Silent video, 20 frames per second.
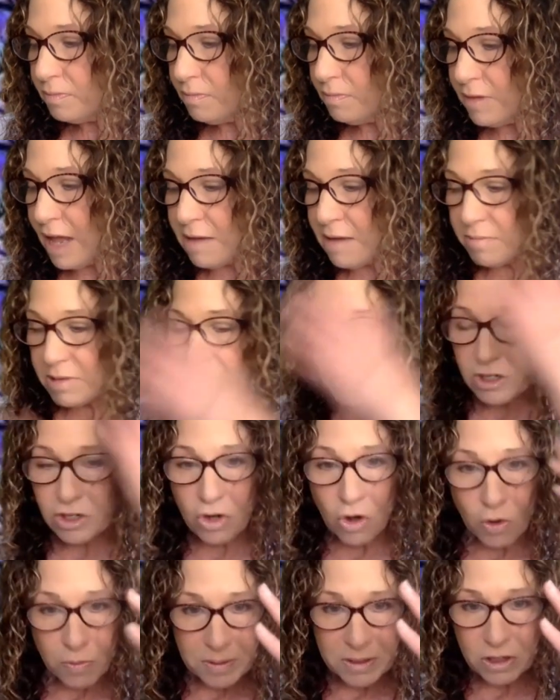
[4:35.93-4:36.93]
And when it's
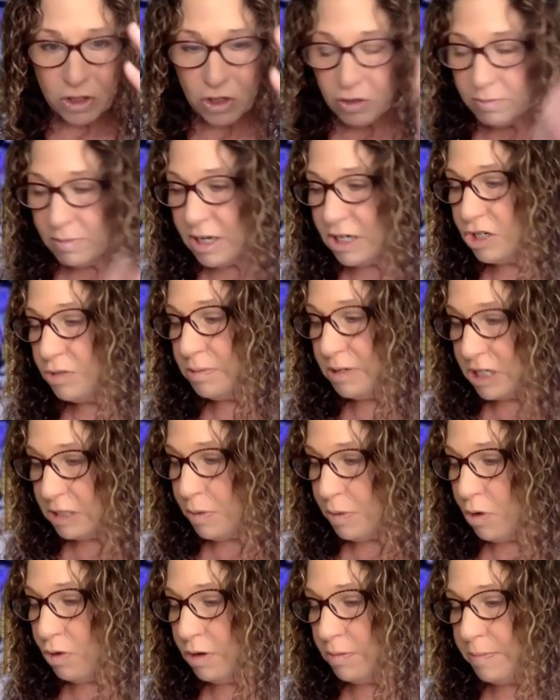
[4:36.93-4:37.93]
open too much, we
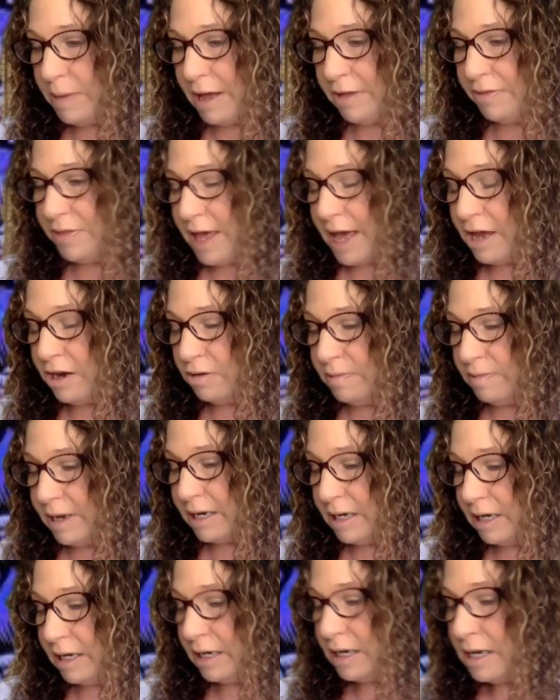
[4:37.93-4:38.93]
spoke about that
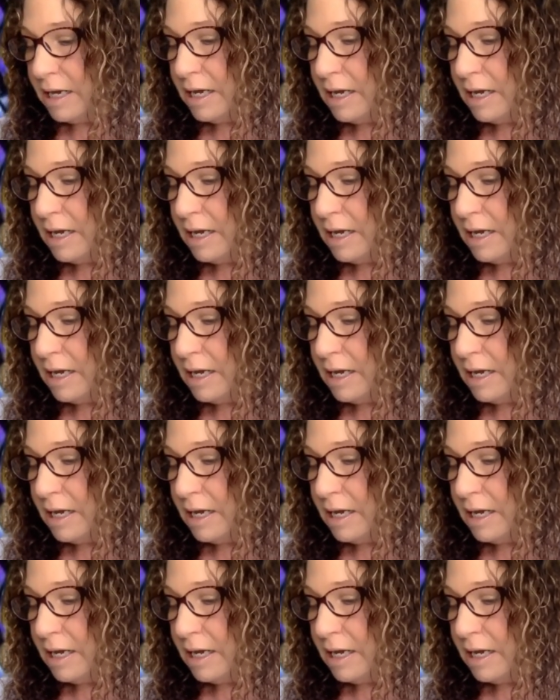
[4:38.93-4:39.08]
already.